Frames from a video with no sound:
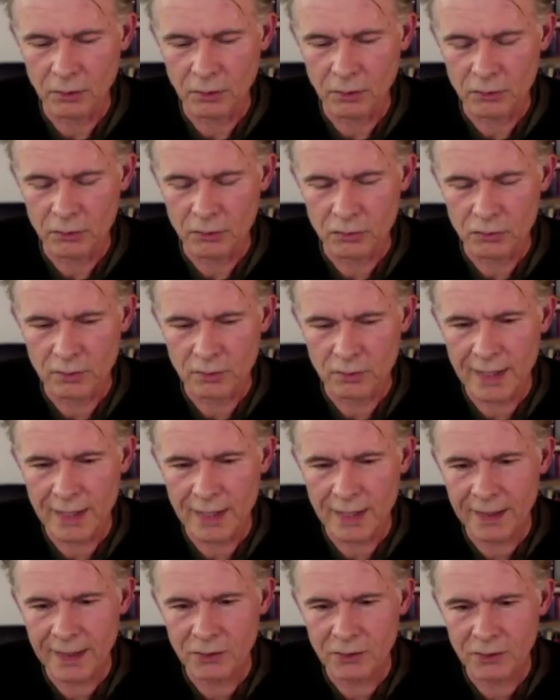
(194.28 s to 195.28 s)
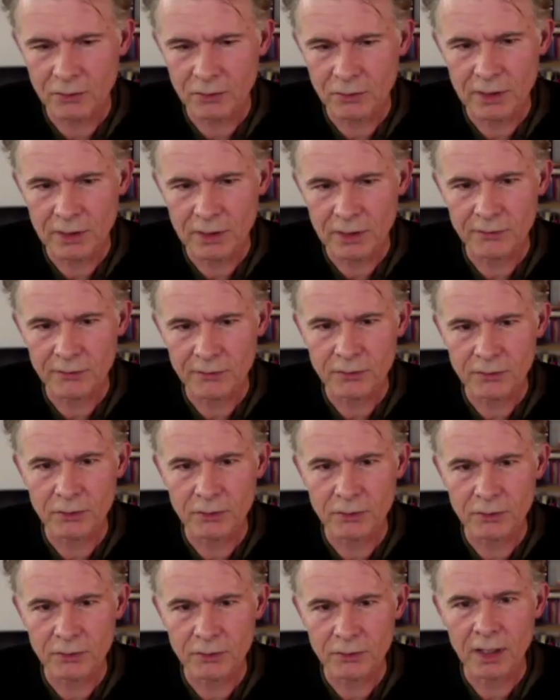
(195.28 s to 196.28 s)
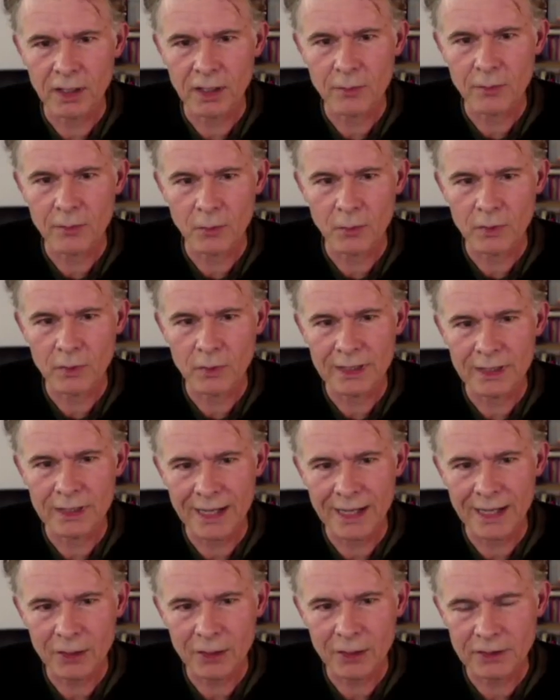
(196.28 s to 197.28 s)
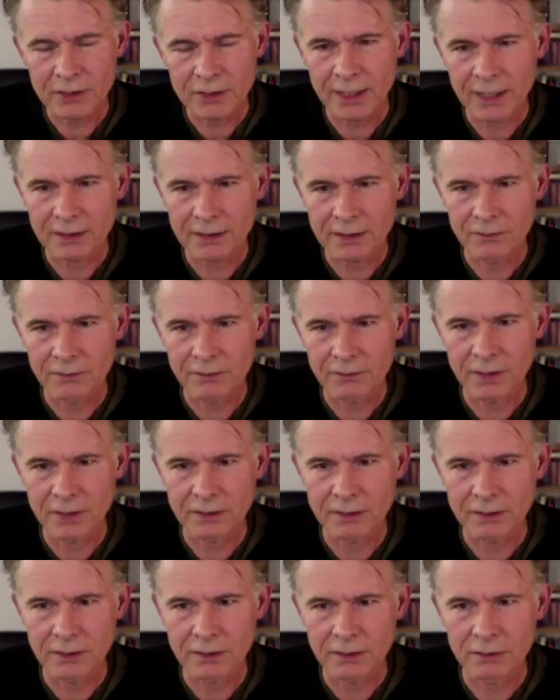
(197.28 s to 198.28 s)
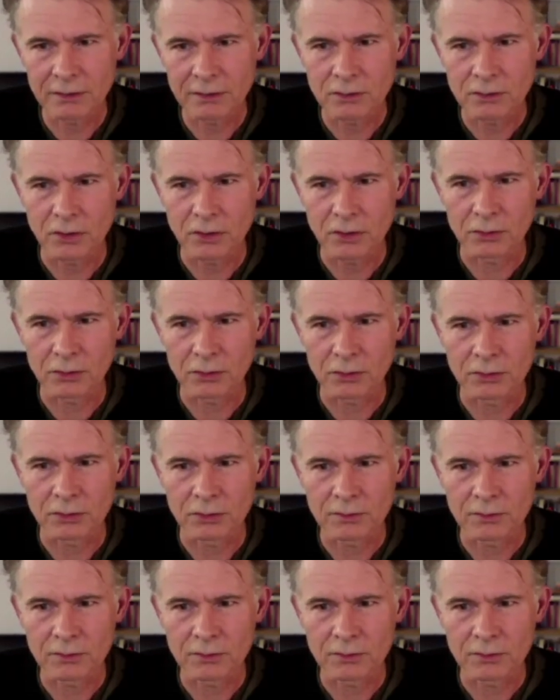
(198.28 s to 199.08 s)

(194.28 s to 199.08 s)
try to lift your arm without activating the tone.